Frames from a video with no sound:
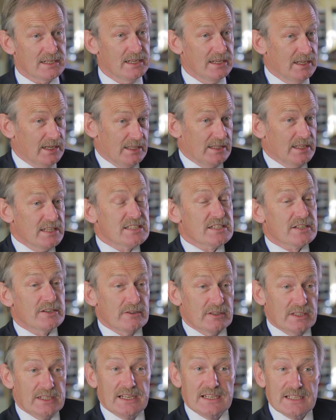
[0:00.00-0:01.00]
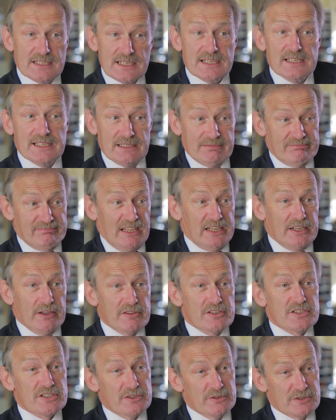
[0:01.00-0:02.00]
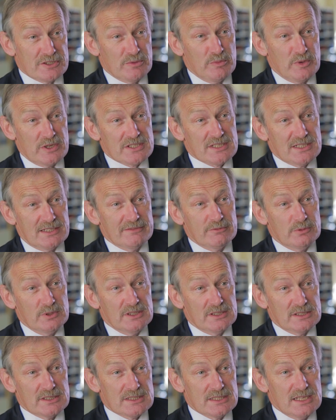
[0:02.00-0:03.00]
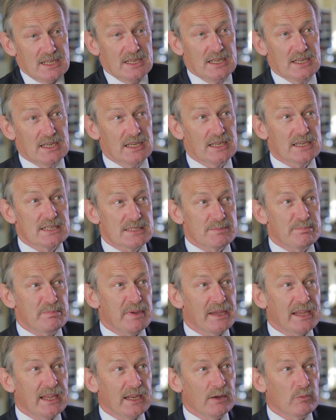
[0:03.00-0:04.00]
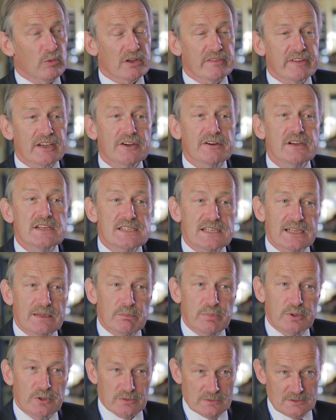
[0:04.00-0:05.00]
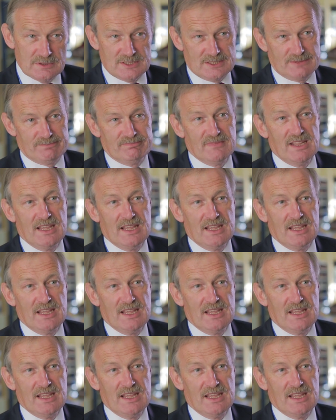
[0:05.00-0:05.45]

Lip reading: in this school, and indeed in other schools in which I've worked, has been one of increasing importance.